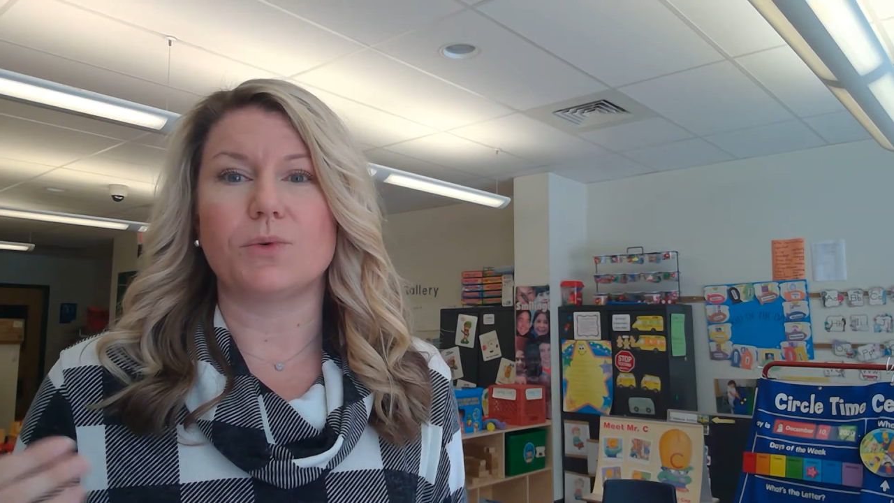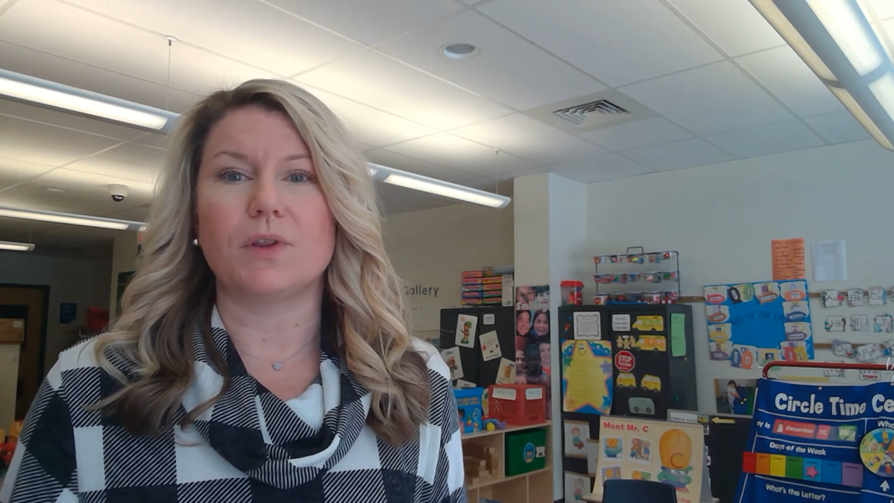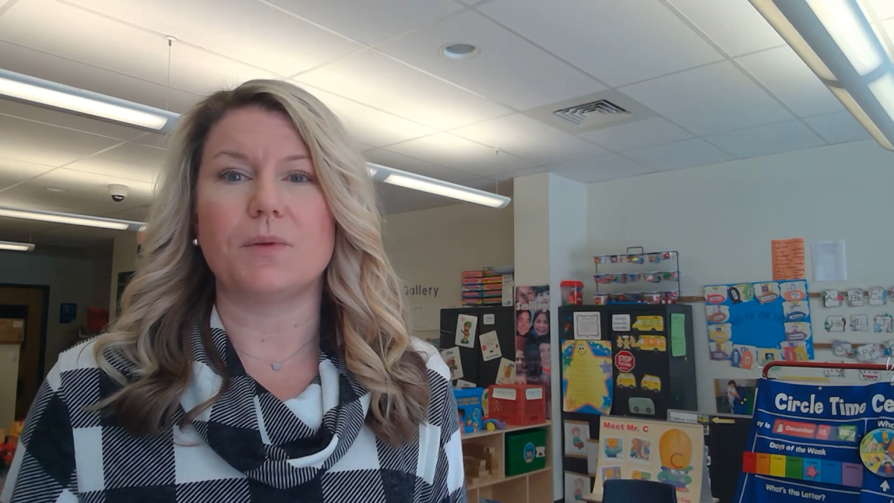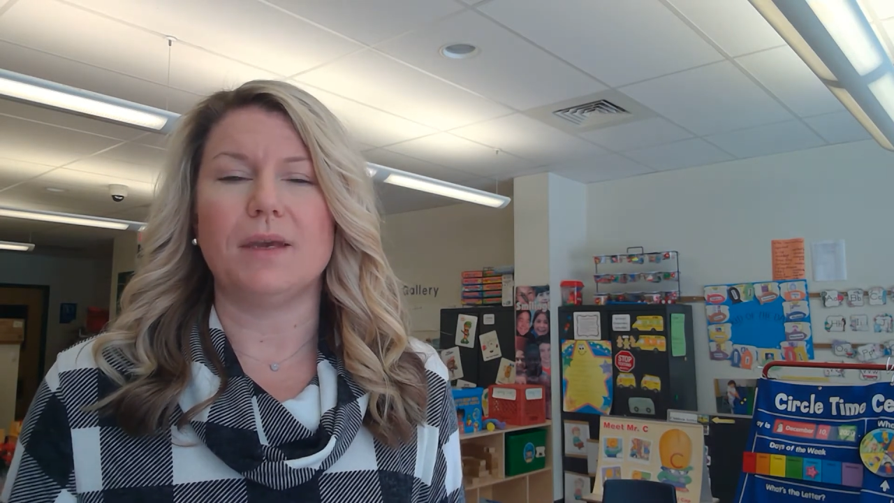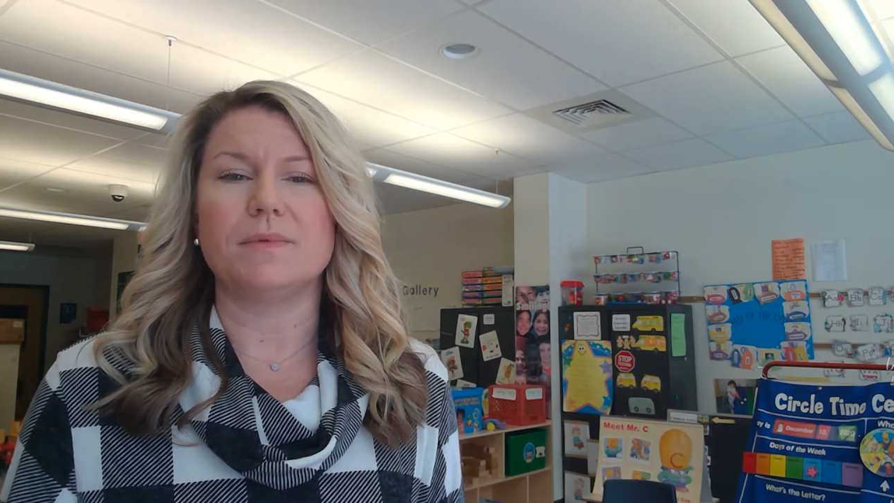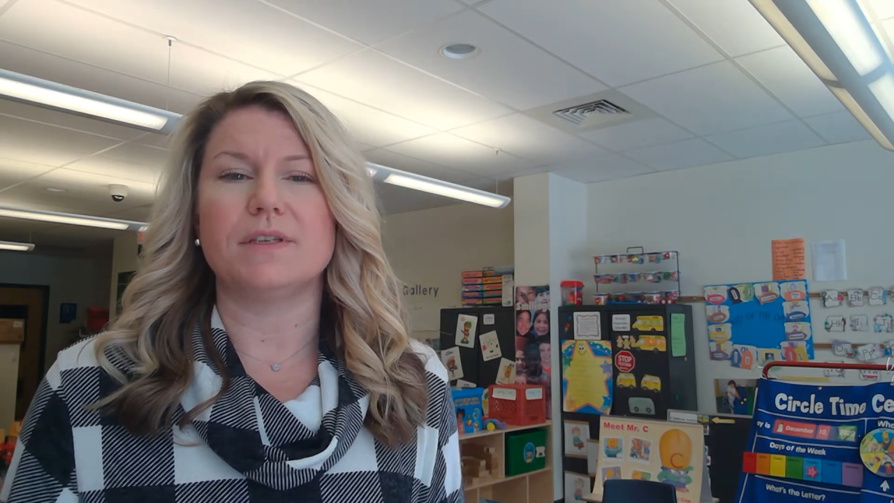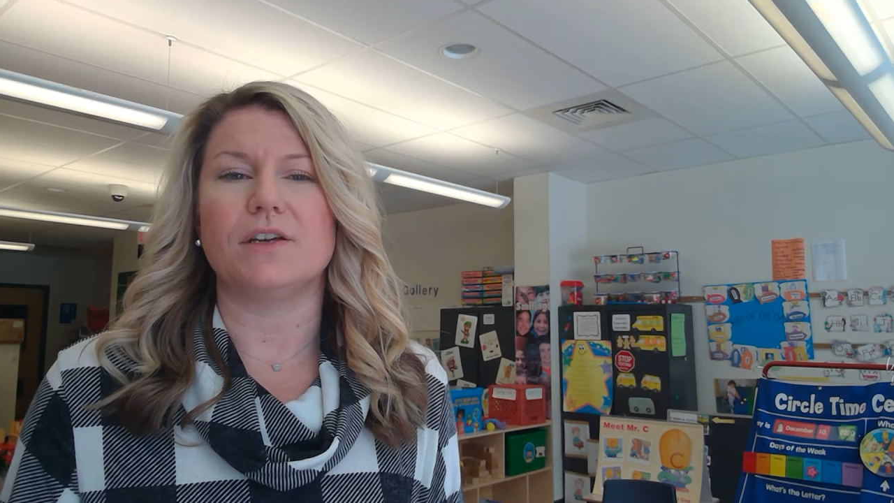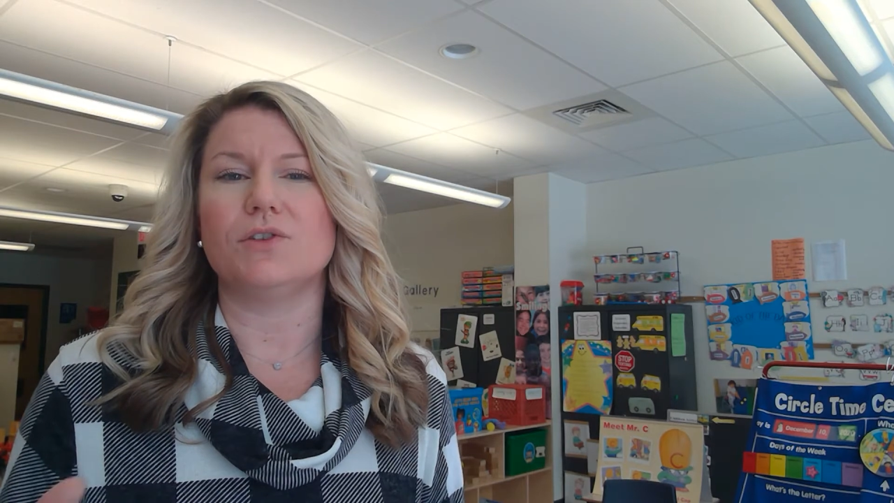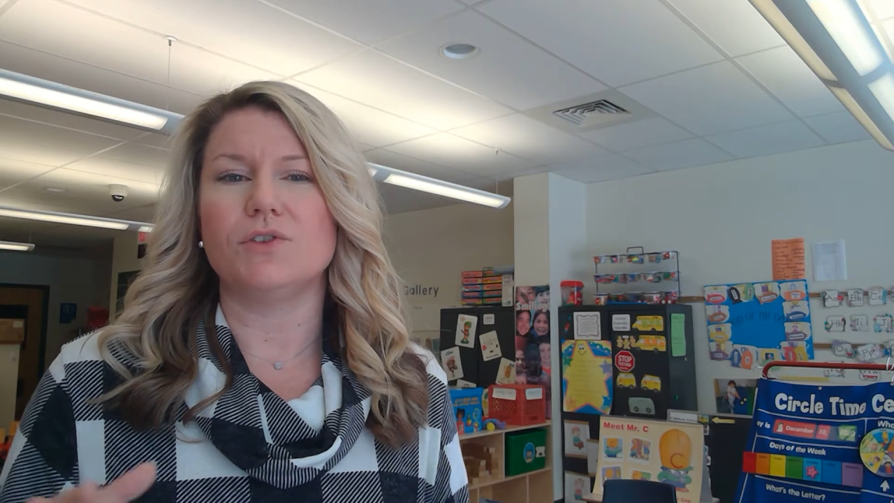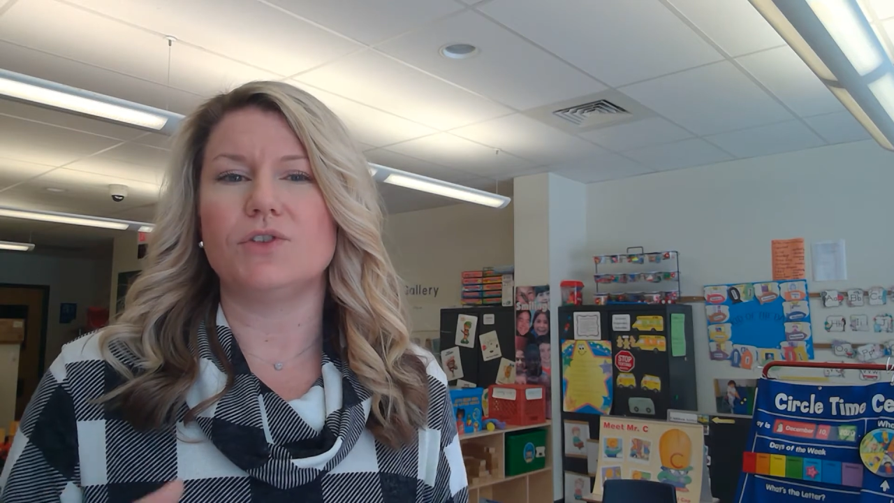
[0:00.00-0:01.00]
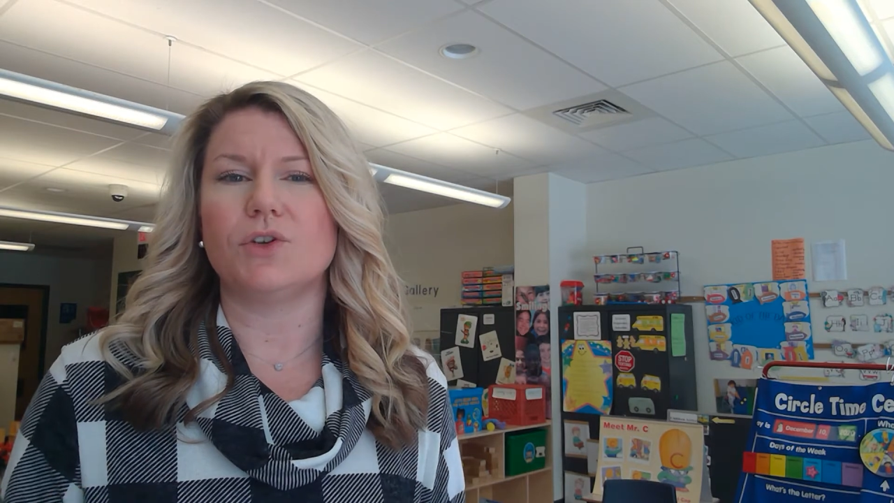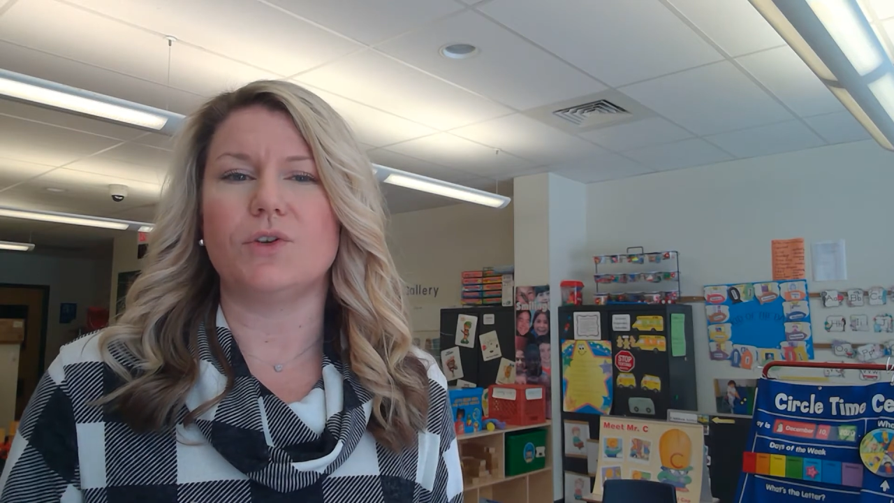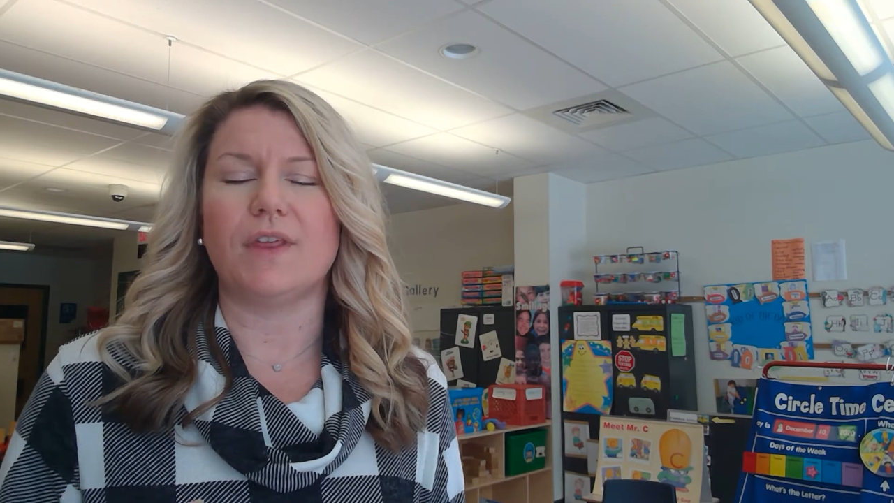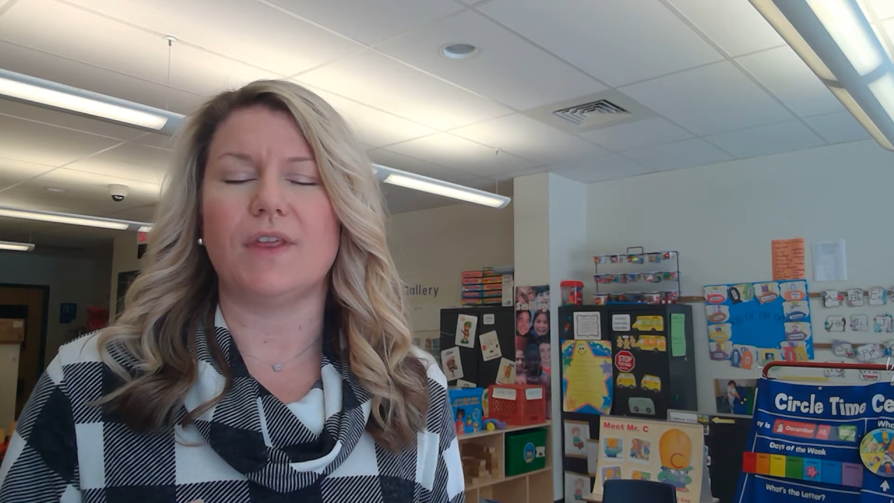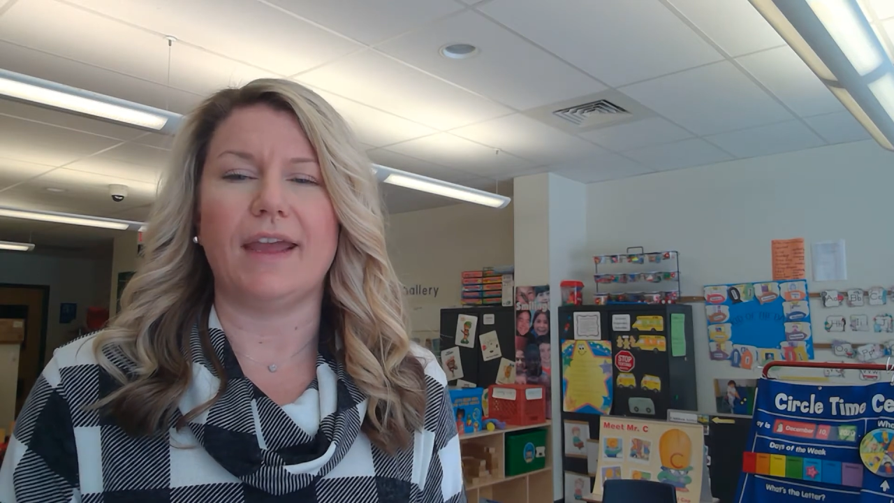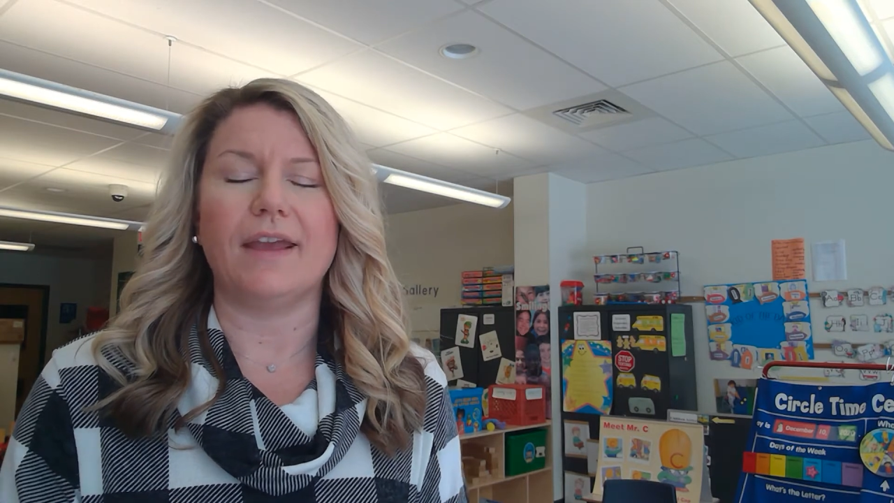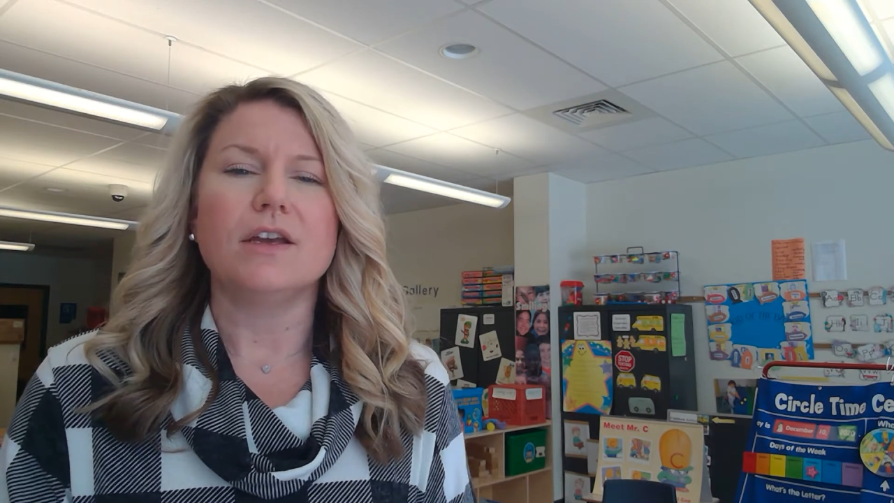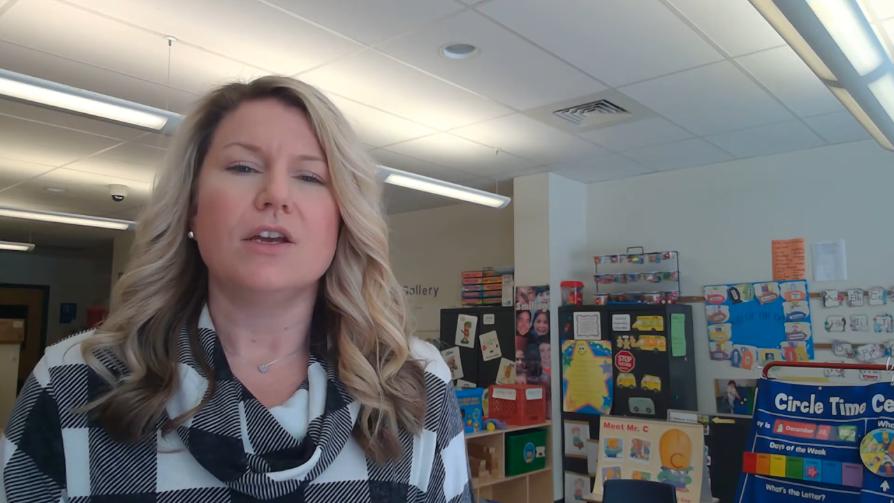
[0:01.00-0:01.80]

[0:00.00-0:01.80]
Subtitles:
or the PM session. So do they.